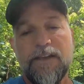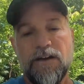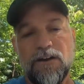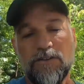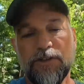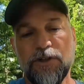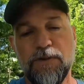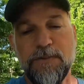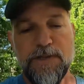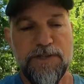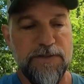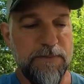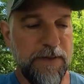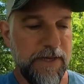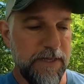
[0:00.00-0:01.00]
Y'all show me
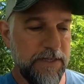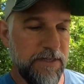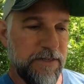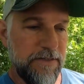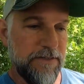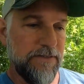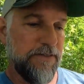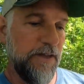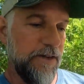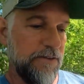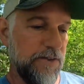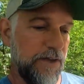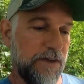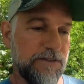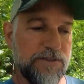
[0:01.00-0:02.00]
some, you
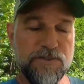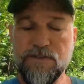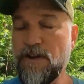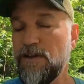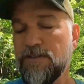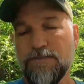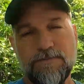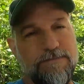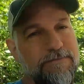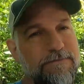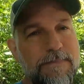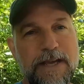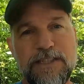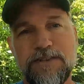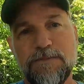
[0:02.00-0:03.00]
know, y'all
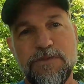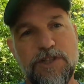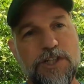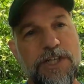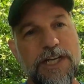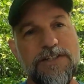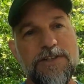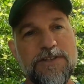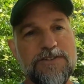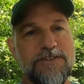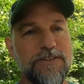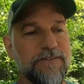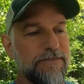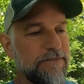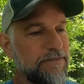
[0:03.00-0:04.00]
make some
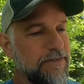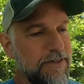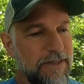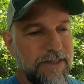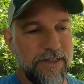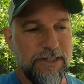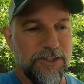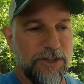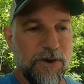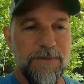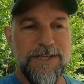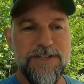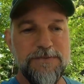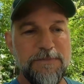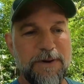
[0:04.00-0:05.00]
suggestions and show
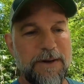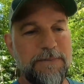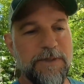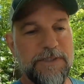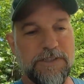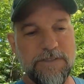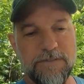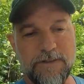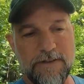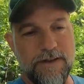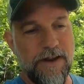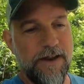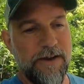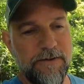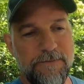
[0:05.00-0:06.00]
me some bumpers, and
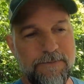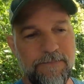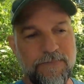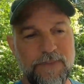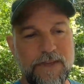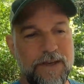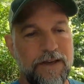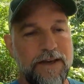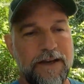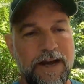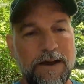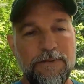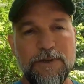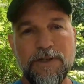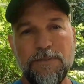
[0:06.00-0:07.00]
you know,
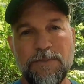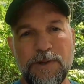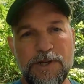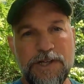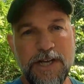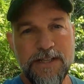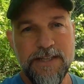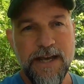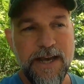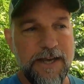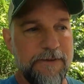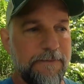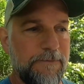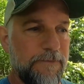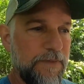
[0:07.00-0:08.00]
I'd really appreciate
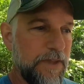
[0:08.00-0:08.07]
that.